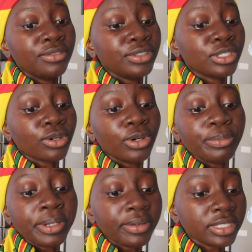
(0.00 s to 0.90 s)
physical
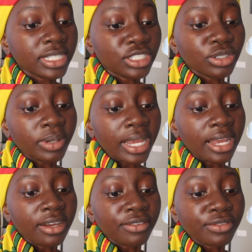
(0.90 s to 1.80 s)
appearance that you
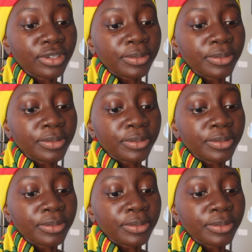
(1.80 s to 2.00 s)
have,